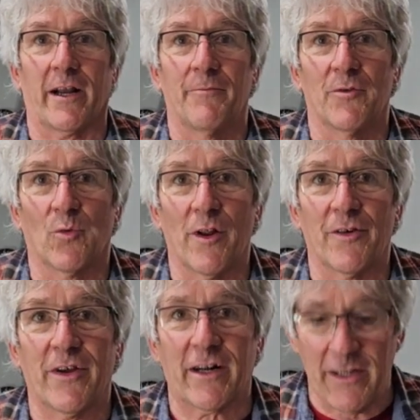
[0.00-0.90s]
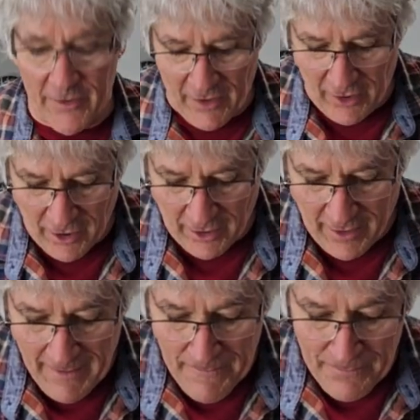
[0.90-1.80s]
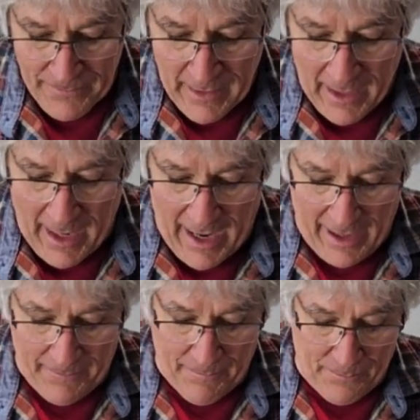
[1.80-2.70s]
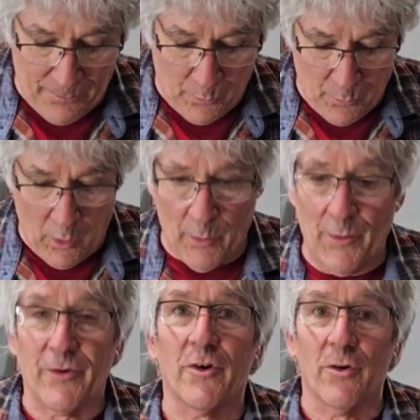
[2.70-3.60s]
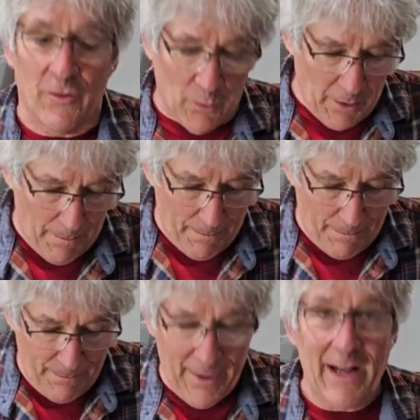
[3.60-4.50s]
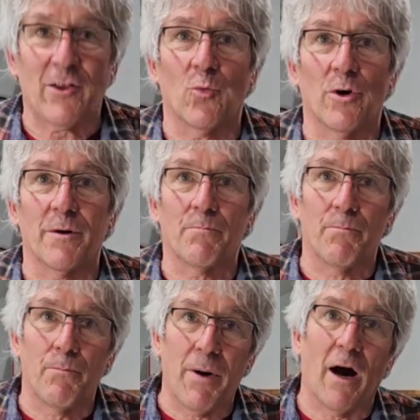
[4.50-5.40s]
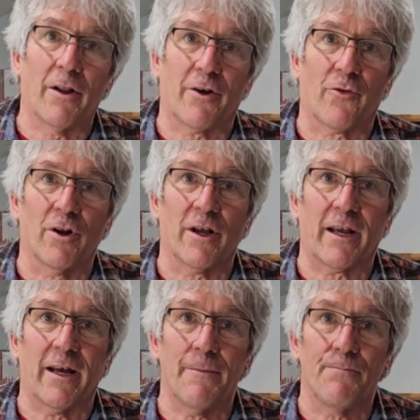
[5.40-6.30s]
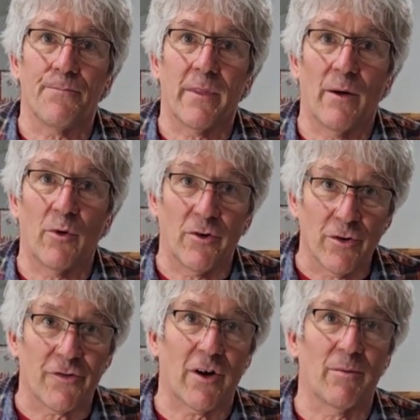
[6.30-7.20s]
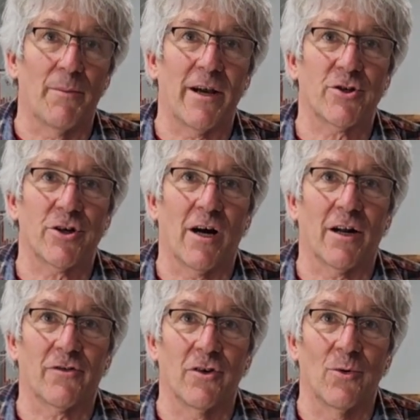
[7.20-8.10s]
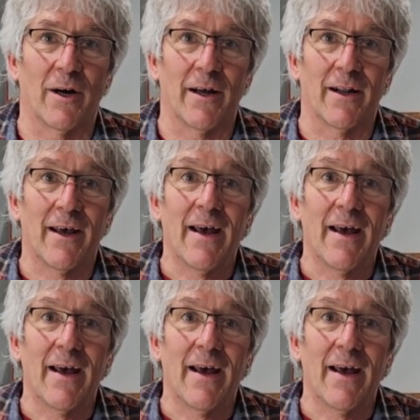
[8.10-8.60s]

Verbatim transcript: It was one of the techniques I learned. And what we would do is we would paint the wood, polycrylic it, then we'd do the sublimation onto it.